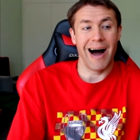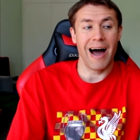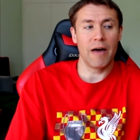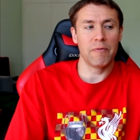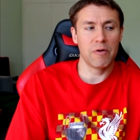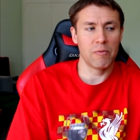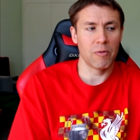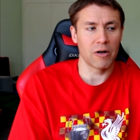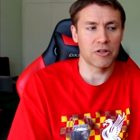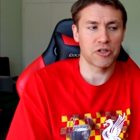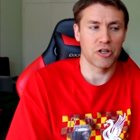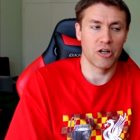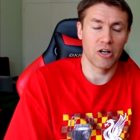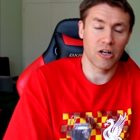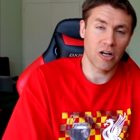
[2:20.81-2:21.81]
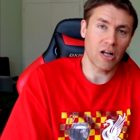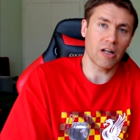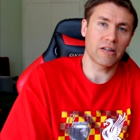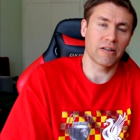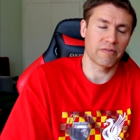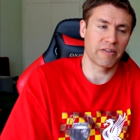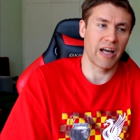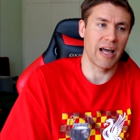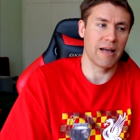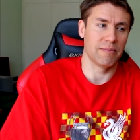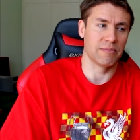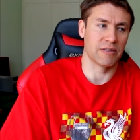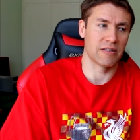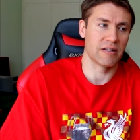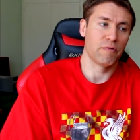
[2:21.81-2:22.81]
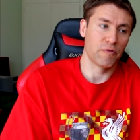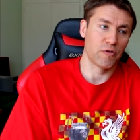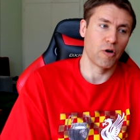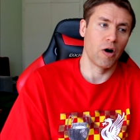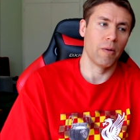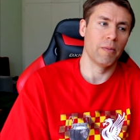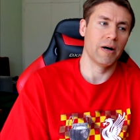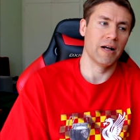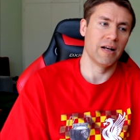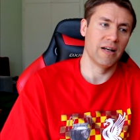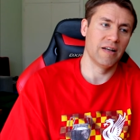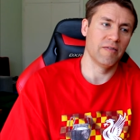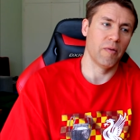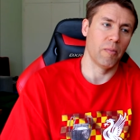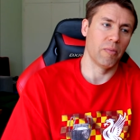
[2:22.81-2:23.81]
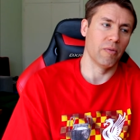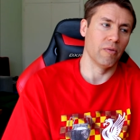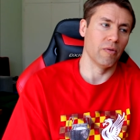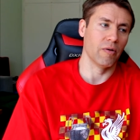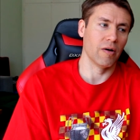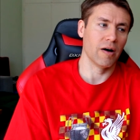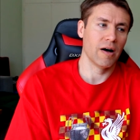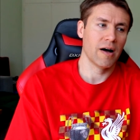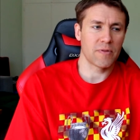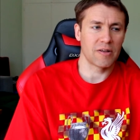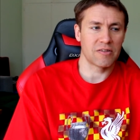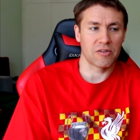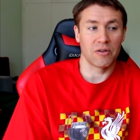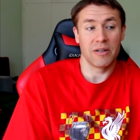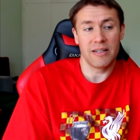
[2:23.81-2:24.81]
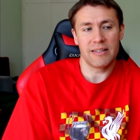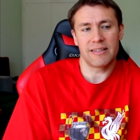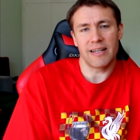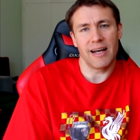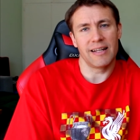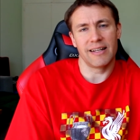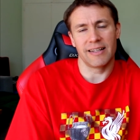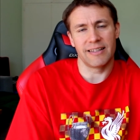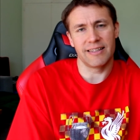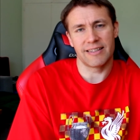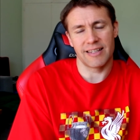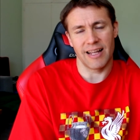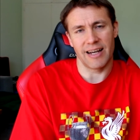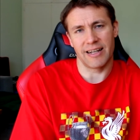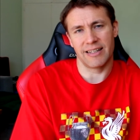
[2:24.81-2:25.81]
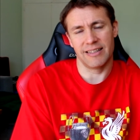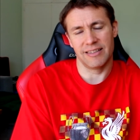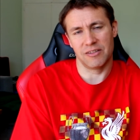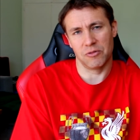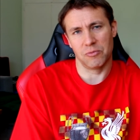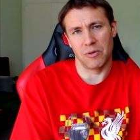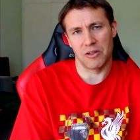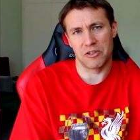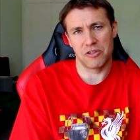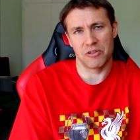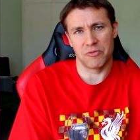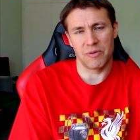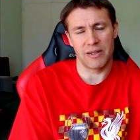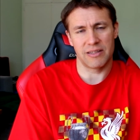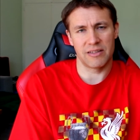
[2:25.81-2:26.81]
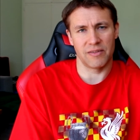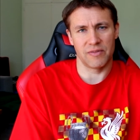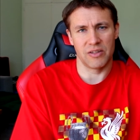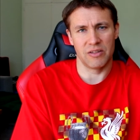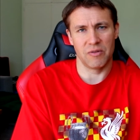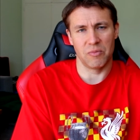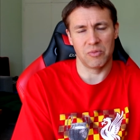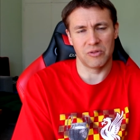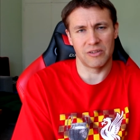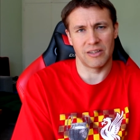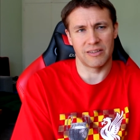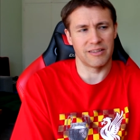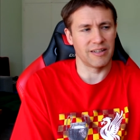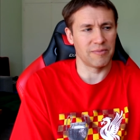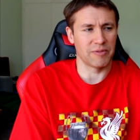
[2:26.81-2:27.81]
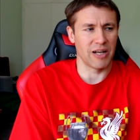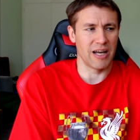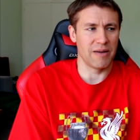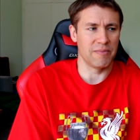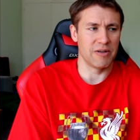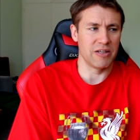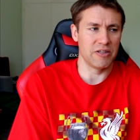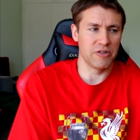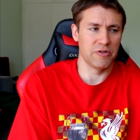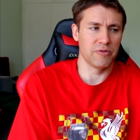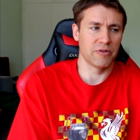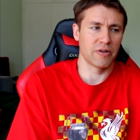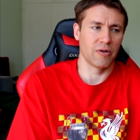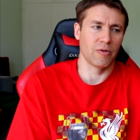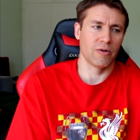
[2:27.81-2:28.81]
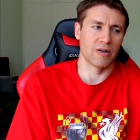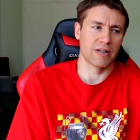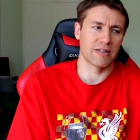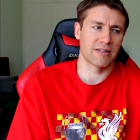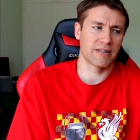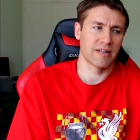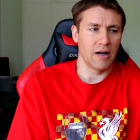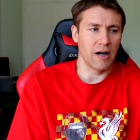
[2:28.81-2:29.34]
I will watch a lot of games from Liverpool. So he said that he's likely to watch the rest of the Liverpool Tottenham game in due course.